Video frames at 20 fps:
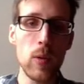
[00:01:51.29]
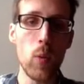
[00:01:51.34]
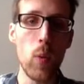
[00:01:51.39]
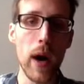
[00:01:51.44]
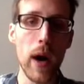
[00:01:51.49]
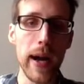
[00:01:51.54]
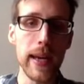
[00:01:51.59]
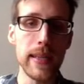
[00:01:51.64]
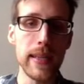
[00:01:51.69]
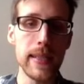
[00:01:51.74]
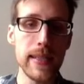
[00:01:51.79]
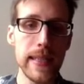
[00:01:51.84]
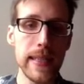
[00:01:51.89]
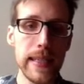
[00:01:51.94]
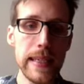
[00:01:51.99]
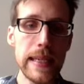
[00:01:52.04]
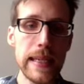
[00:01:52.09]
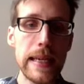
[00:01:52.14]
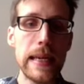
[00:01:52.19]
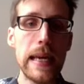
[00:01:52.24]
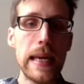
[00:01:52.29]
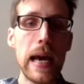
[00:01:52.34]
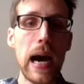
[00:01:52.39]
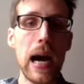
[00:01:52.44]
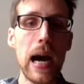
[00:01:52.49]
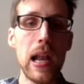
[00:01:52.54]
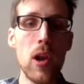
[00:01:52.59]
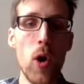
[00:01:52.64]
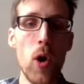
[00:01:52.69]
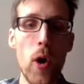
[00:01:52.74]
Y, and Z,
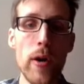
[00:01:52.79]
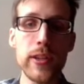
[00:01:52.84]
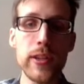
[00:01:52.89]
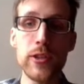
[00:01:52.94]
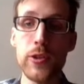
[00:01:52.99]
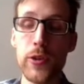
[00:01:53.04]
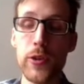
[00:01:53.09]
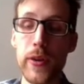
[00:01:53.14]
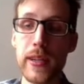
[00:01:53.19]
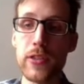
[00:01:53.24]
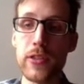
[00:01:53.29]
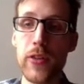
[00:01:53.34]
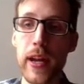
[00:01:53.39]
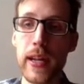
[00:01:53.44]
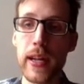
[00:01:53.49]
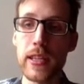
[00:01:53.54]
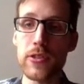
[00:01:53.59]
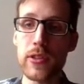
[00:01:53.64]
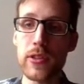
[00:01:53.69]
are learned during training.